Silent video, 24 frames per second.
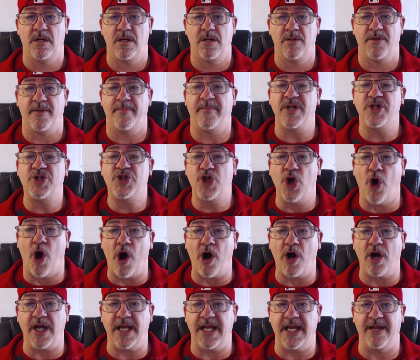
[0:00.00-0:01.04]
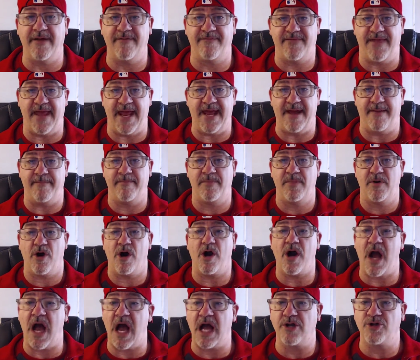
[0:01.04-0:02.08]
the majority of them
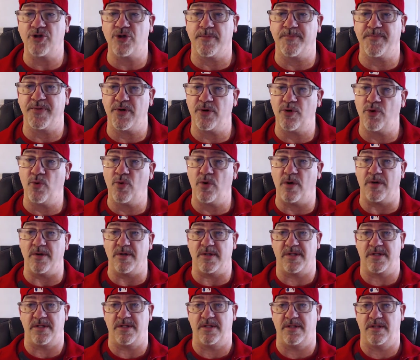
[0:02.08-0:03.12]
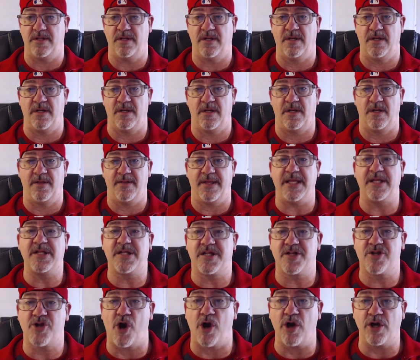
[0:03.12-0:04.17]
are entrepreneurs. They
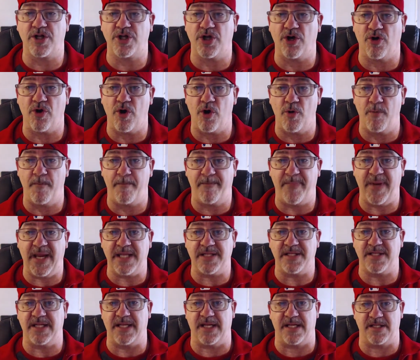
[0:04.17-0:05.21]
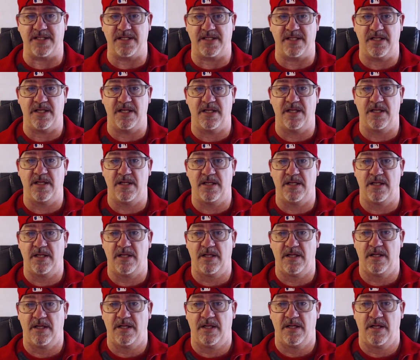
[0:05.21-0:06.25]
start their own business
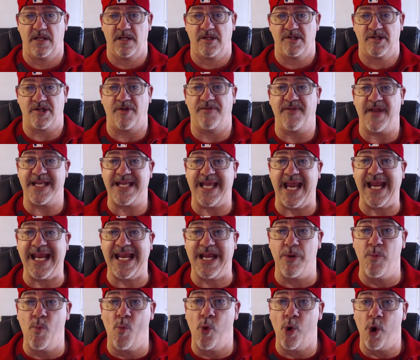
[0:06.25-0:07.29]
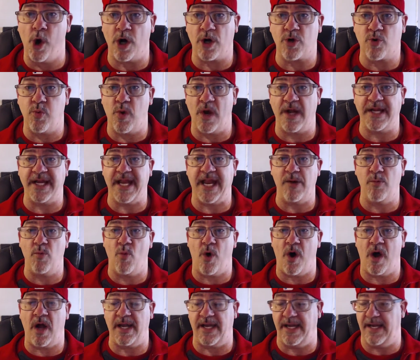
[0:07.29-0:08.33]
so that they can work when they
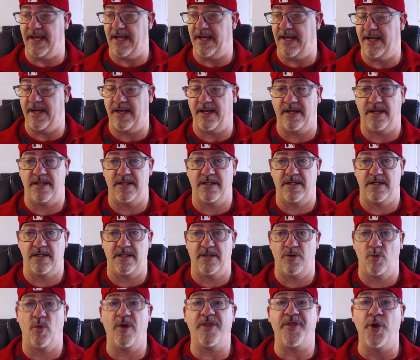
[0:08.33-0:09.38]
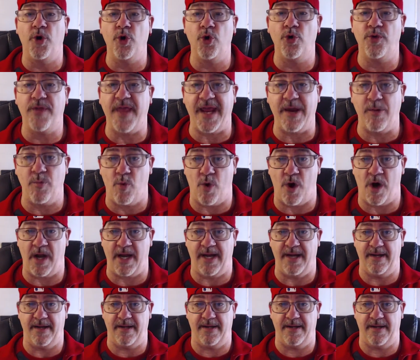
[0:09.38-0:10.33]
want, with who they want,